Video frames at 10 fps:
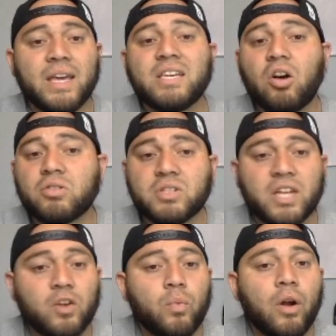He also
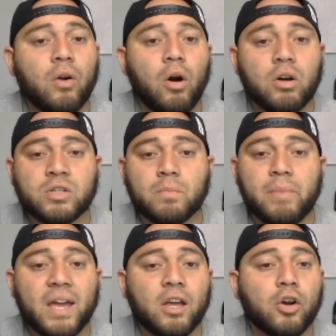stated, We are also
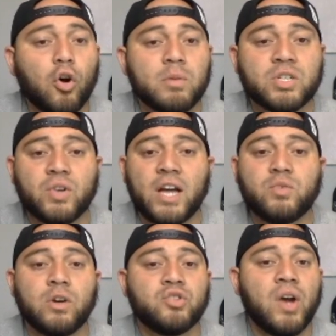making global
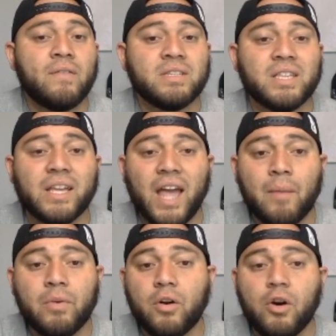strides. We are traveling to the
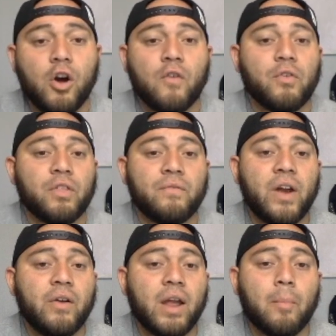Gambia for the
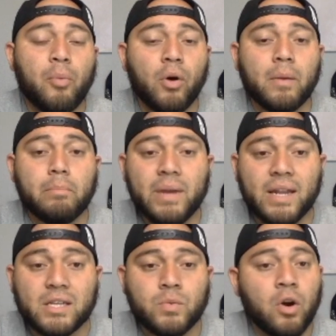very important
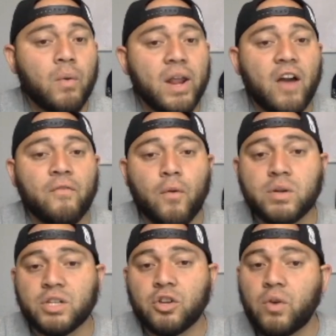meetings. We already have
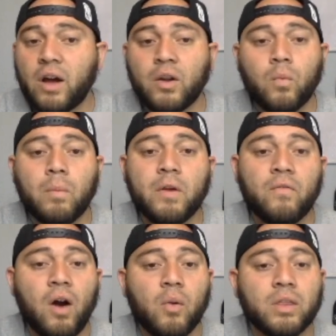folks on the ground and we'll be
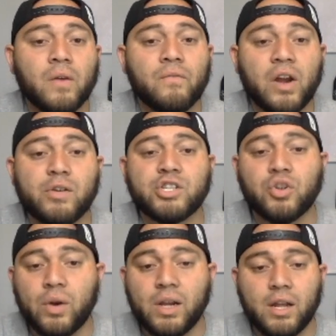following them very
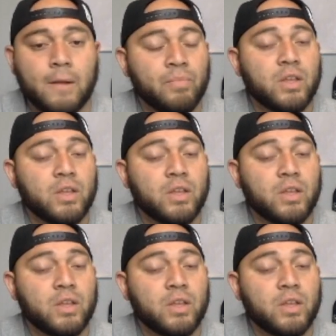shortly.